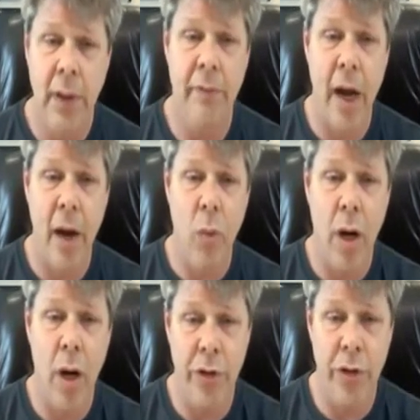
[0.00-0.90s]
if I
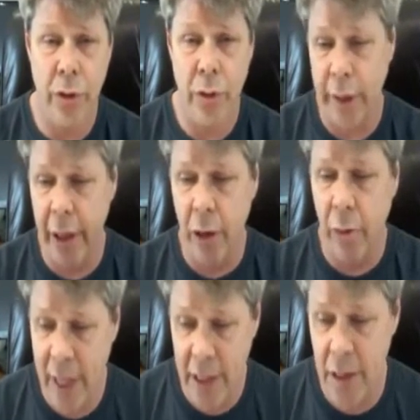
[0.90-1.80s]
want to heal
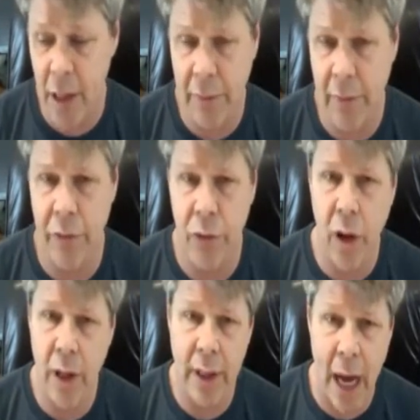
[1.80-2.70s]
myself of
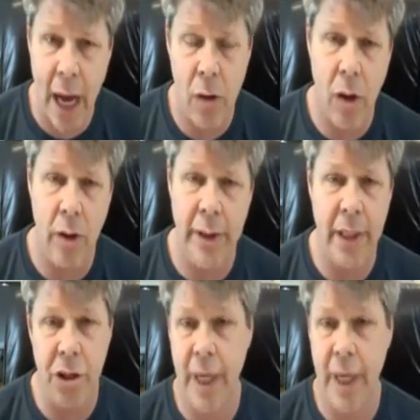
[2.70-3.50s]
drug and alcohol addiction,